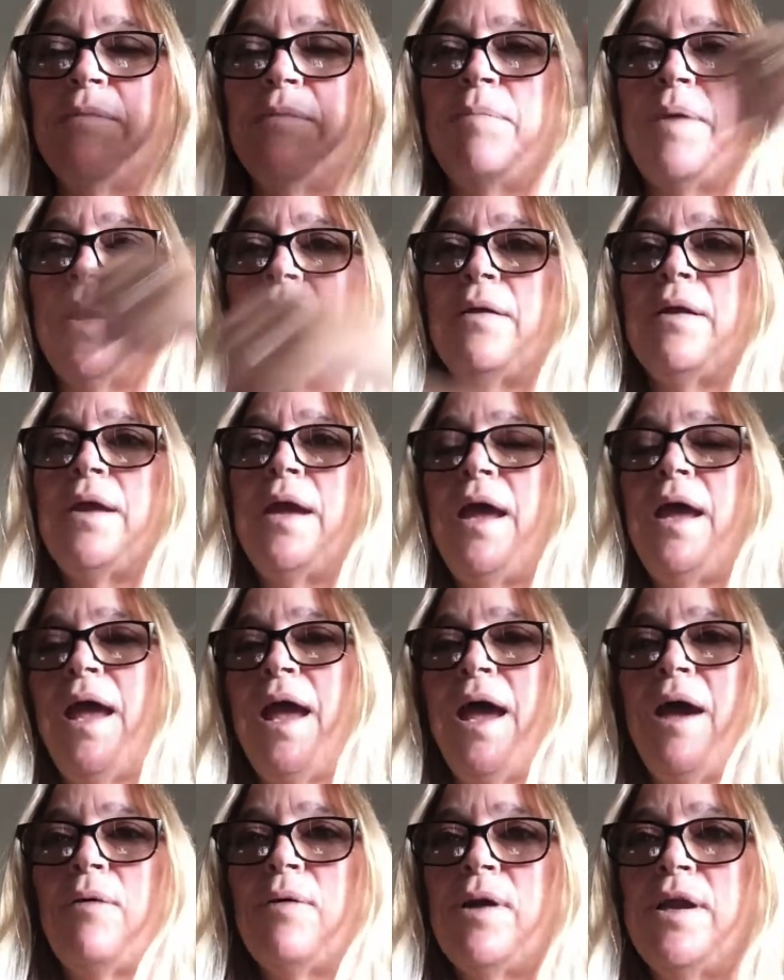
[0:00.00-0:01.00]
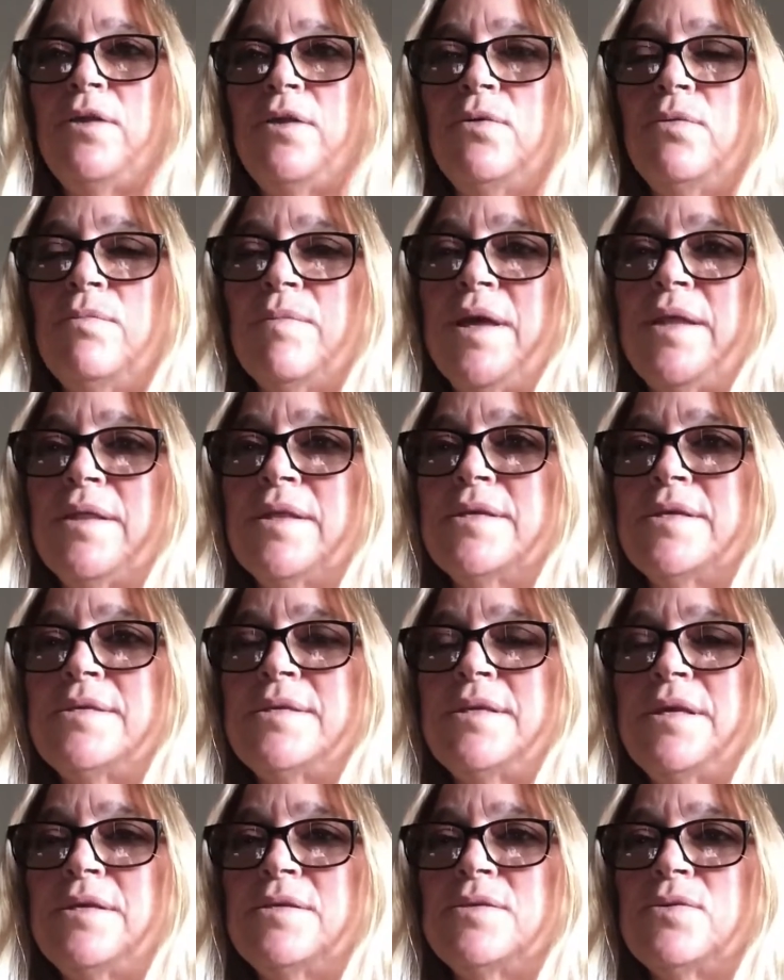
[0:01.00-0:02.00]
about how I do my
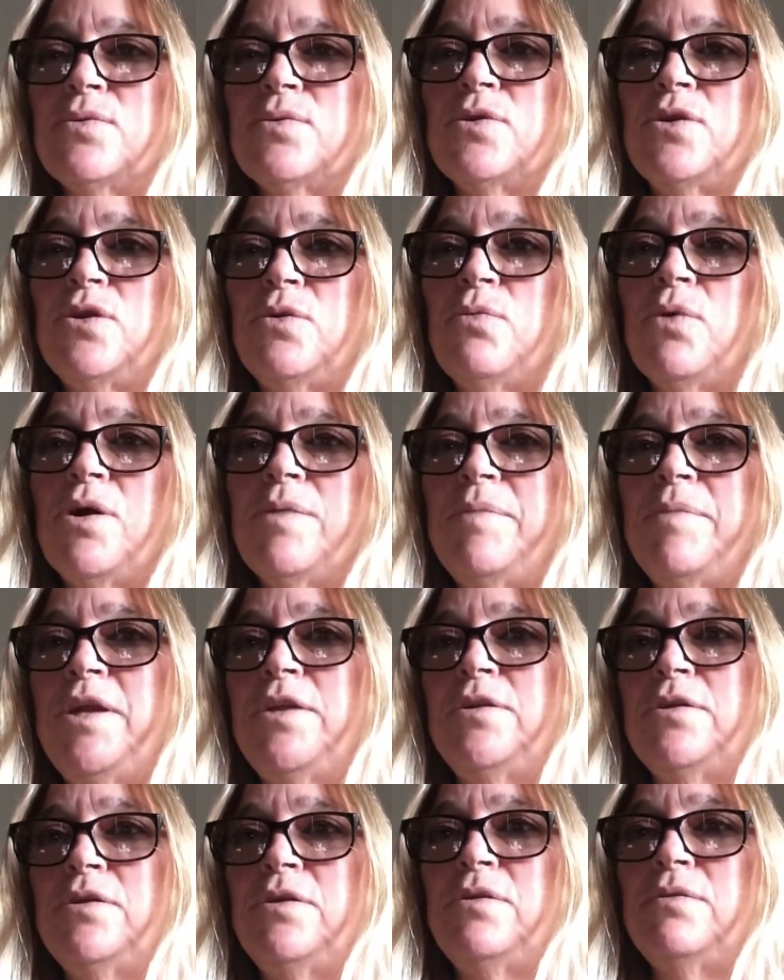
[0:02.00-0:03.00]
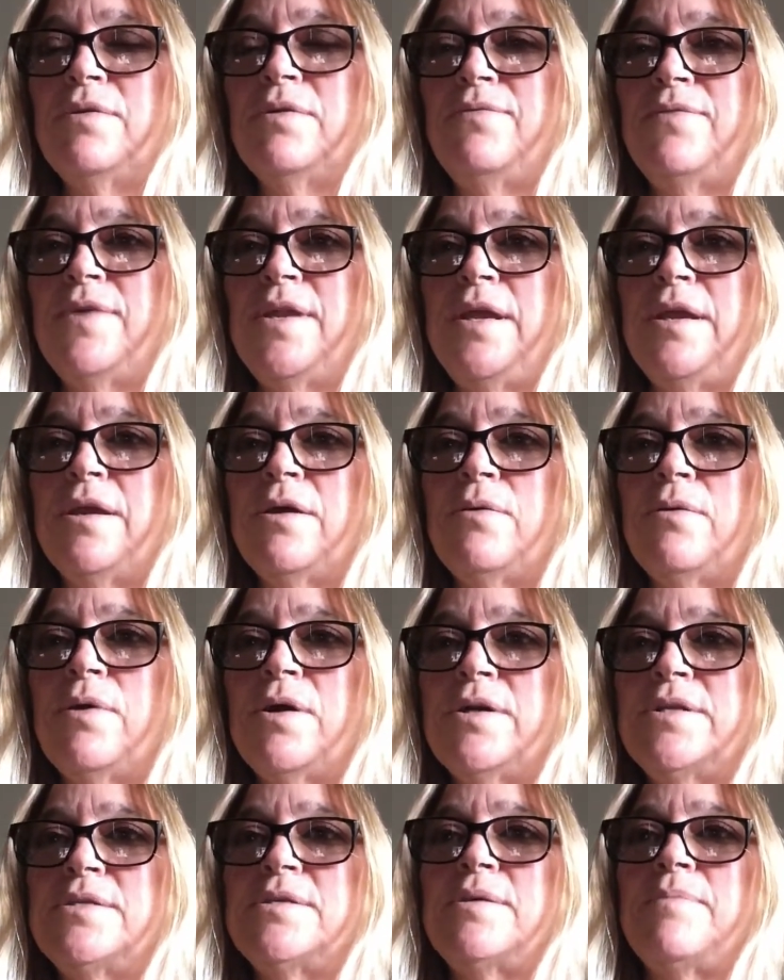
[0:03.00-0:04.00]
listings, or you want me to do a video
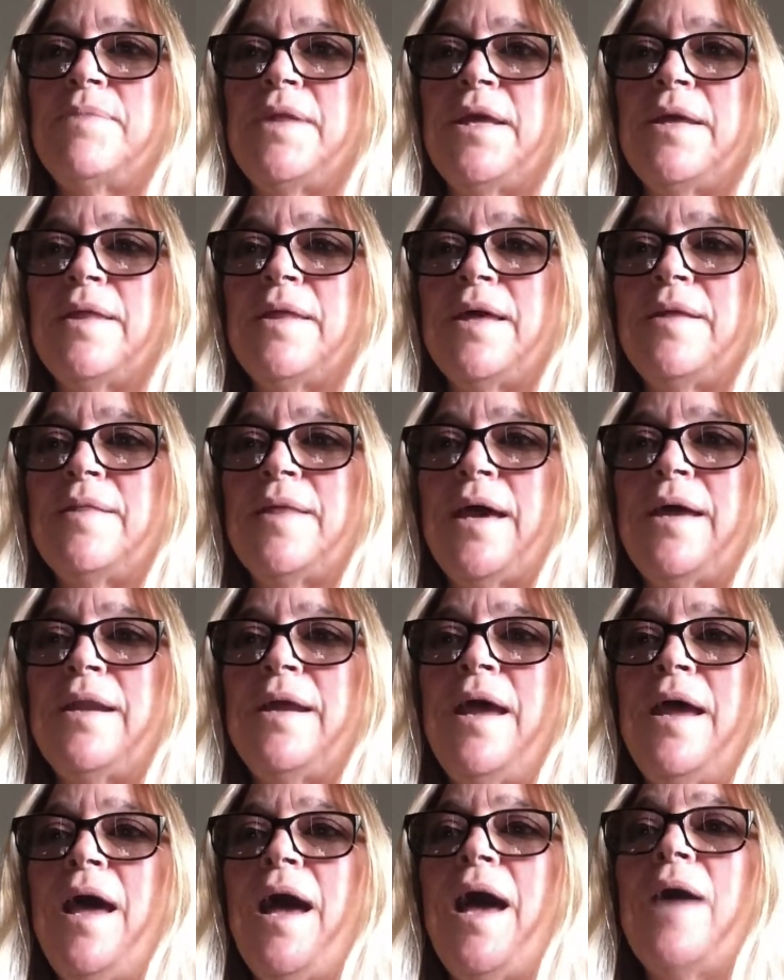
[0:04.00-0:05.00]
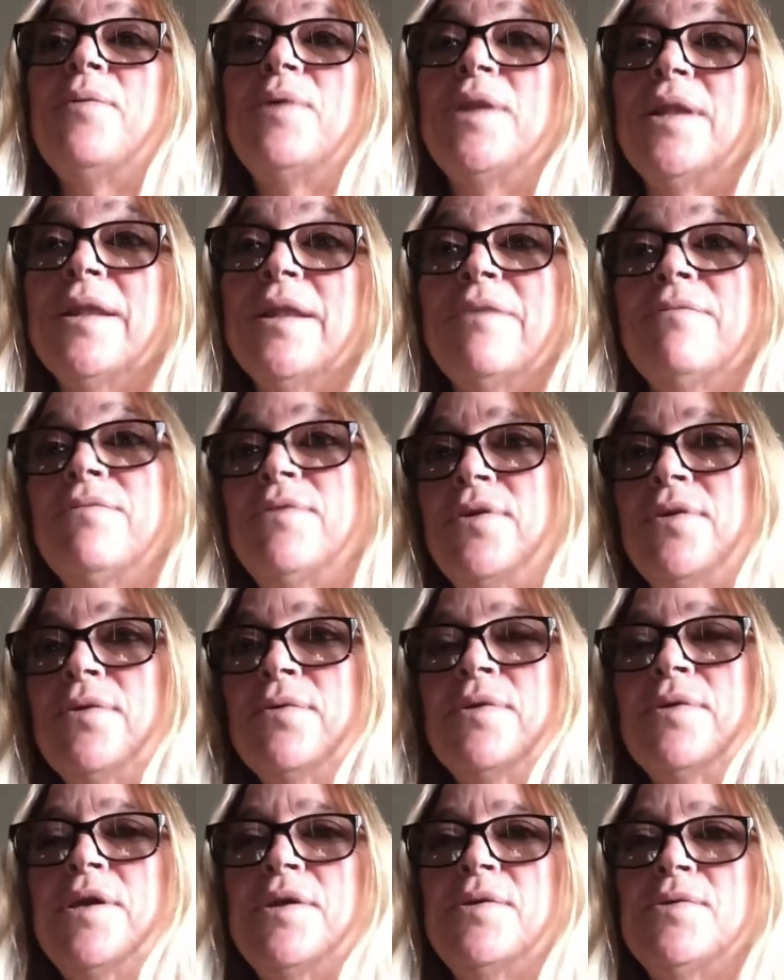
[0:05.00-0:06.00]
on something like that, I would love
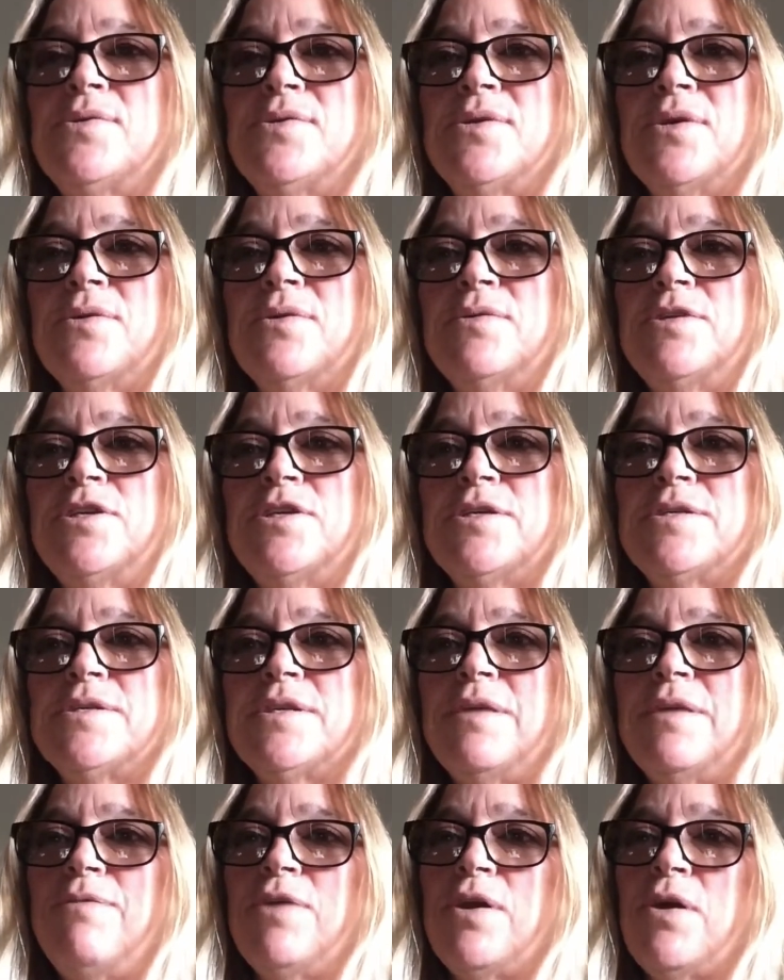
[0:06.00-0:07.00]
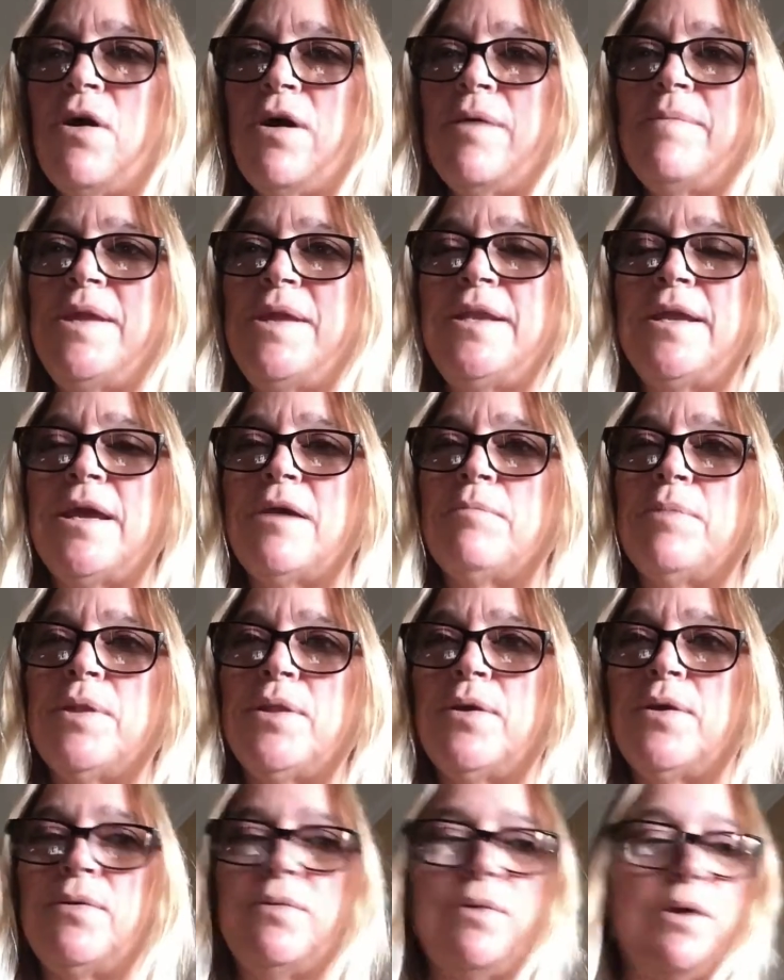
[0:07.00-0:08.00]
to. So just leave a comment down
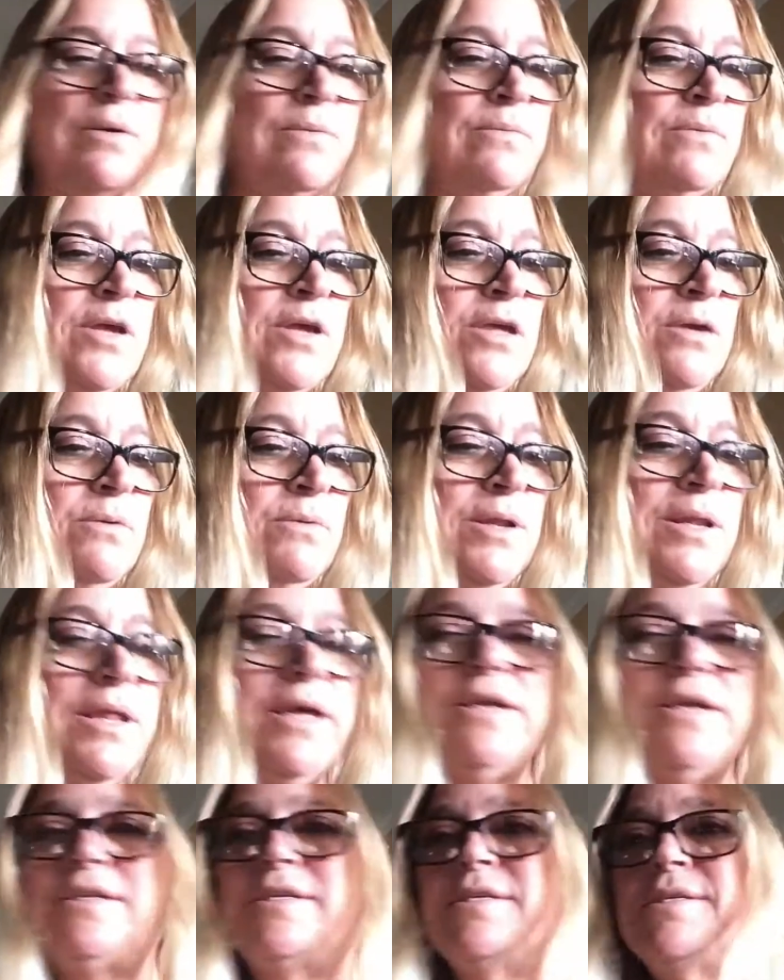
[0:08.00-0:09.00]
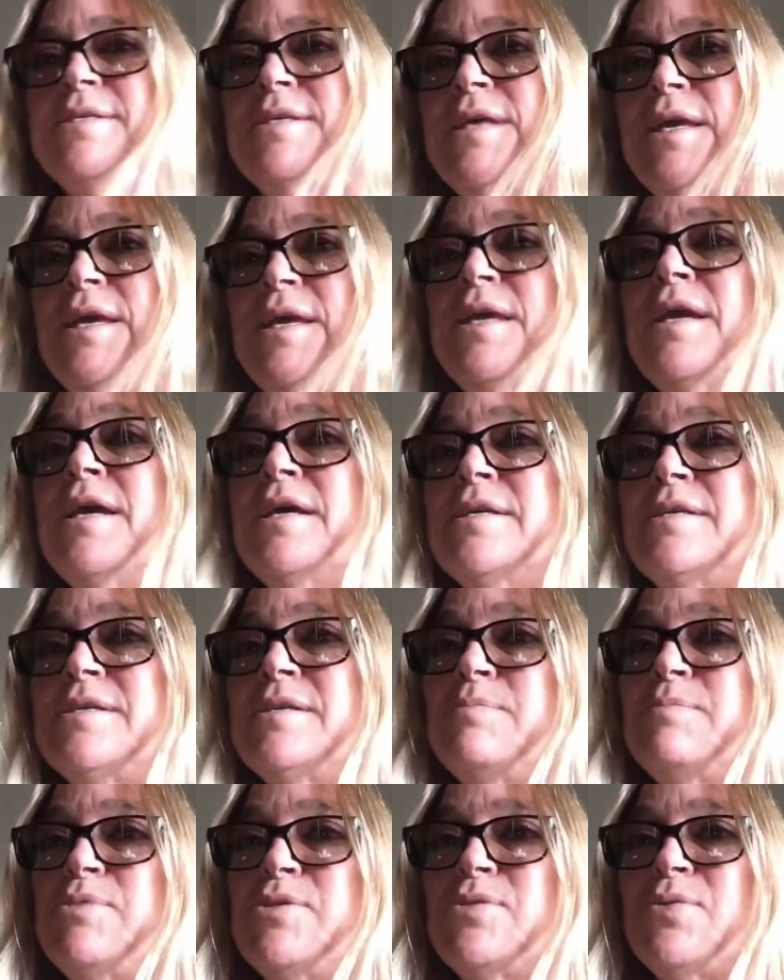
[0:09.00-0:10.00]
below on what you would like to see,
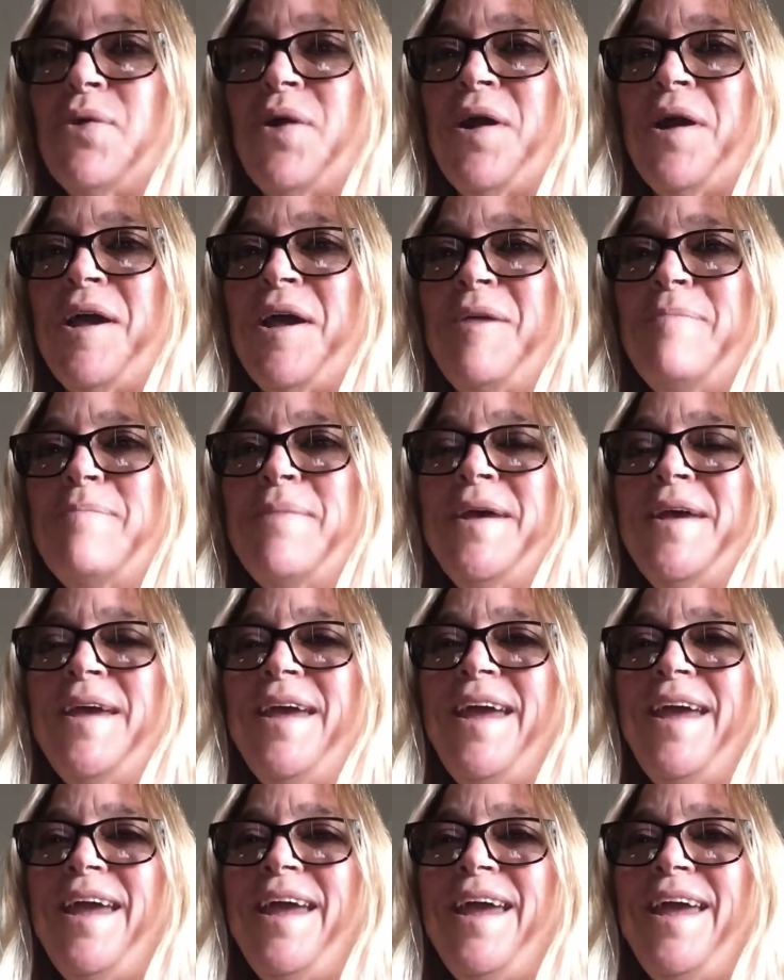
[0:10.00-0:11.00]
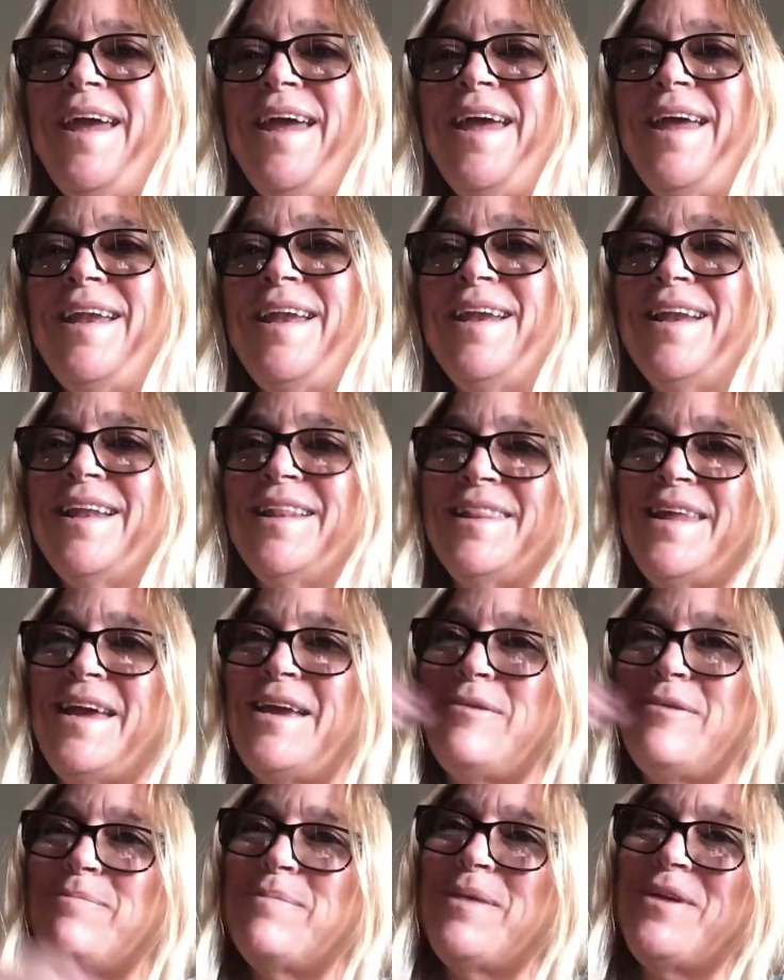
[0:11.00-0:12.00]
subscribe, and
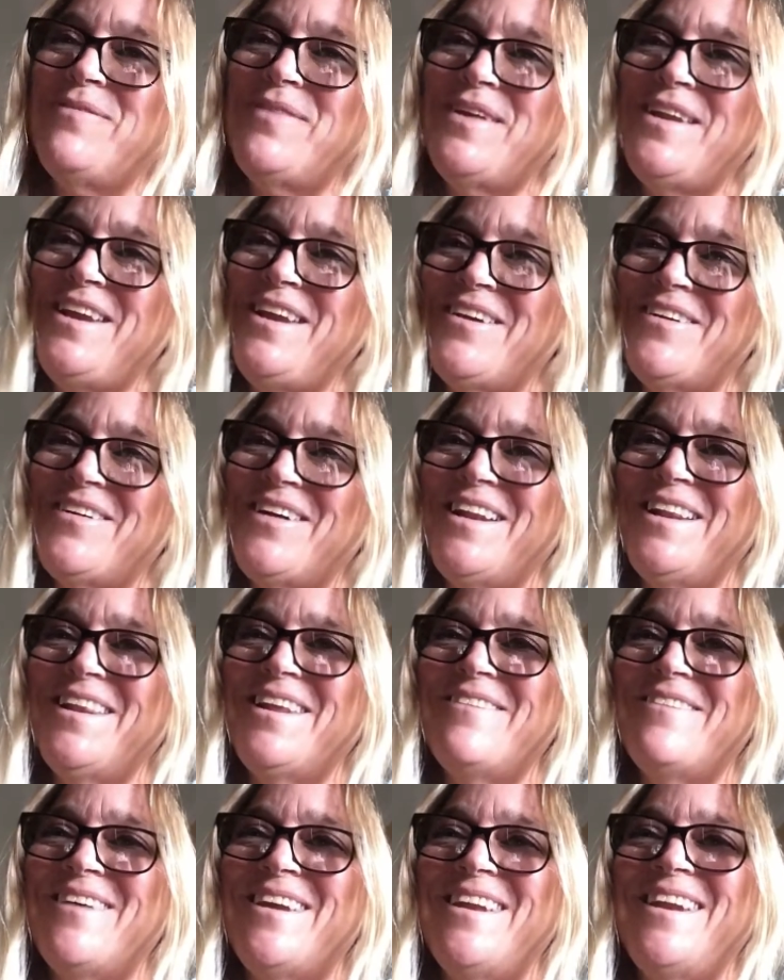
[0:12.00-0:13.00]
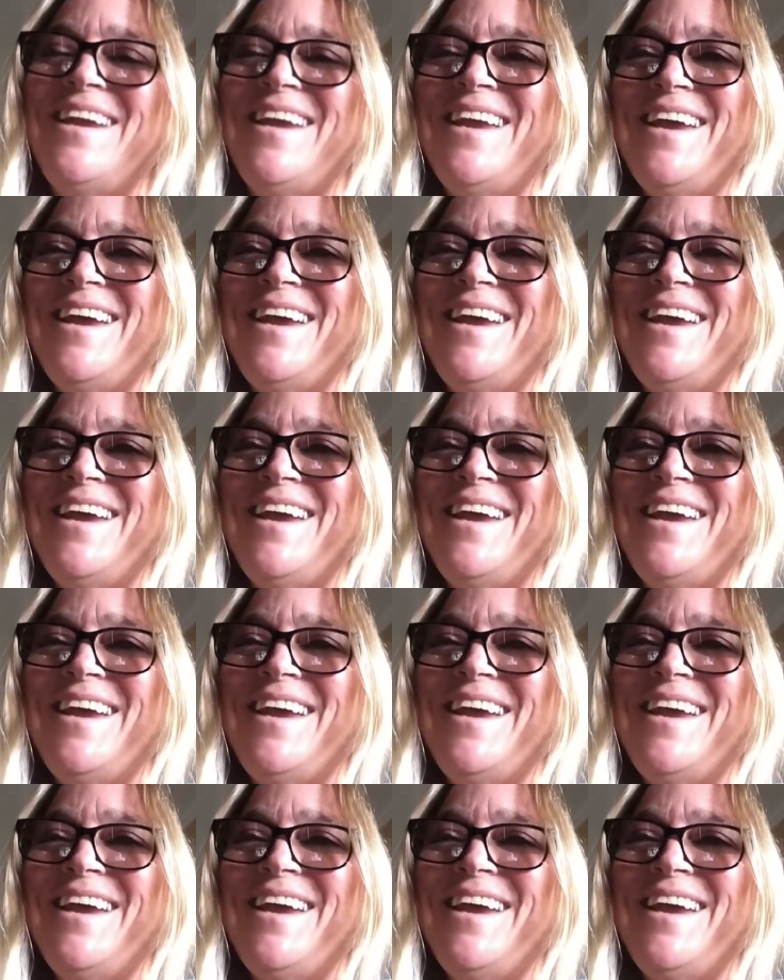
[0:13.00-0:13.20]
like my video. I'd love it.